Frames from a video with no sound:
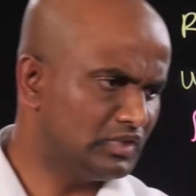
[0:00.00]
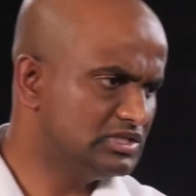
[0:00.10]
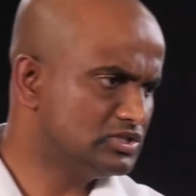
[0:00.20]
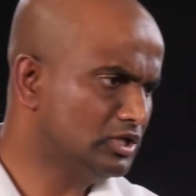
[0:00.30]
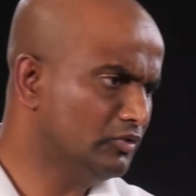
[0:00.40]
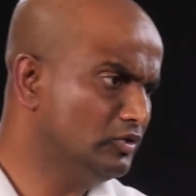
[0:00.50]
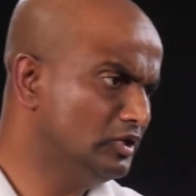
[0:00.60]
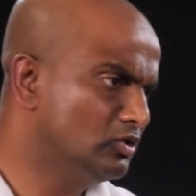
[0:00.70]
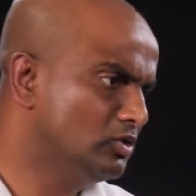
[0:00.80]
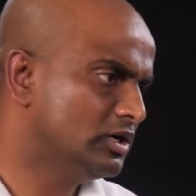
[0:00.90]
So now we
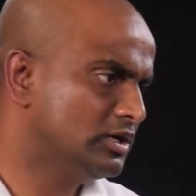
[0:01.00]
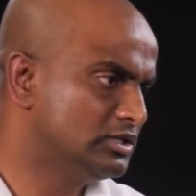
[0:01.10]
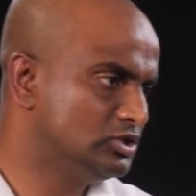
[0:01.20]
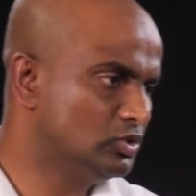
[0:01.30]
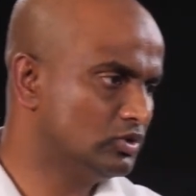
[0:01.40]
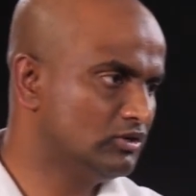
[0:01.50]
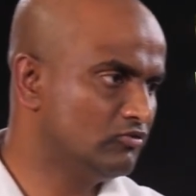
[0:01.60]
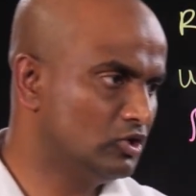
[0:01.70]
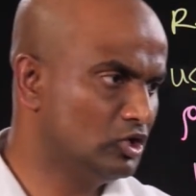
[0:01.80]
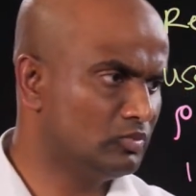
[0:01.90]
know the total
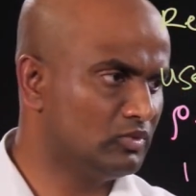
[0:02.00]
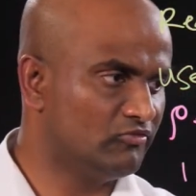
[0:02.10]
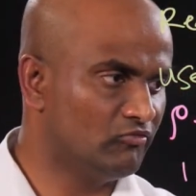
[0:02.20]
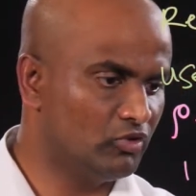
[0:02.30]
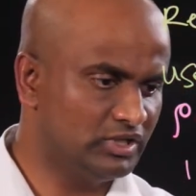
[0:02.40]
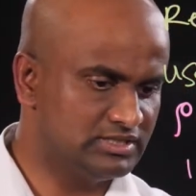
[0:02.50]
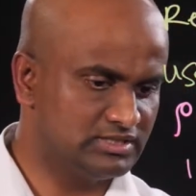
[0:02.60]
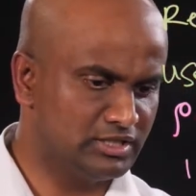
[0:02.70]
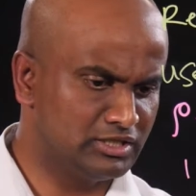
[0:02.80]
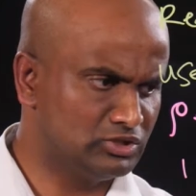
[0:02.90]
volume of
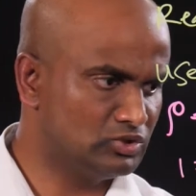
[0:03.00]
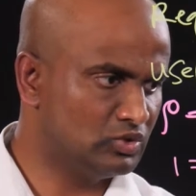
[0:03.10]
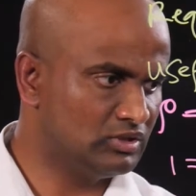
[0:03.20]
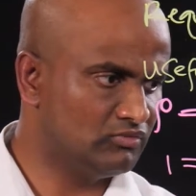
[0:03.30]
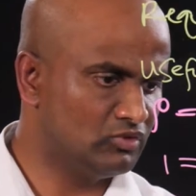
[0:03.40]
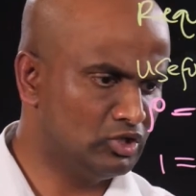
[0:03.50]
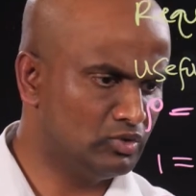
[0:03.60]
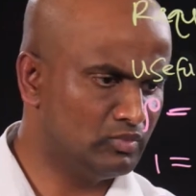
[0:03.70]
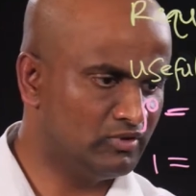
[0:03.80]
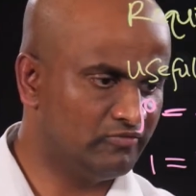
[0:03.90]
voids and total
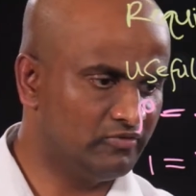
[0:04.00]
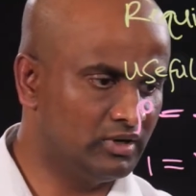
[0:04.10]
volume of